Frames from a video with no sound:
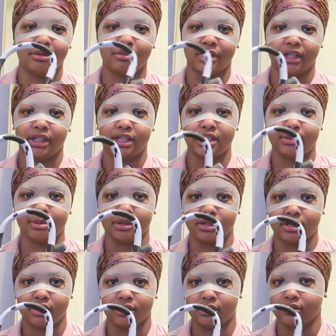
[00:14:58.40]
I'm bringing this
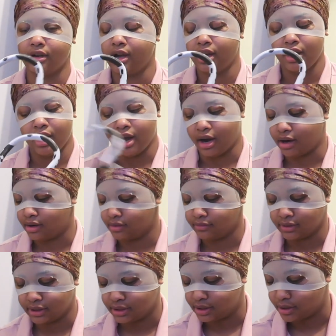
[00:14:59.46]
purse too. I don't
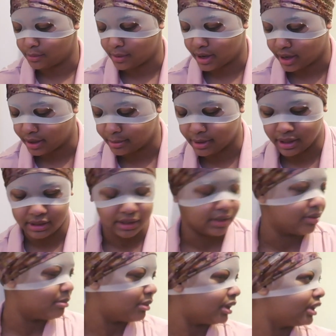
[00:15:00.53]
really know why, but I
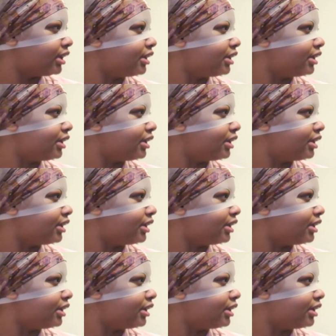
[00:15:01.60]
think I'm doing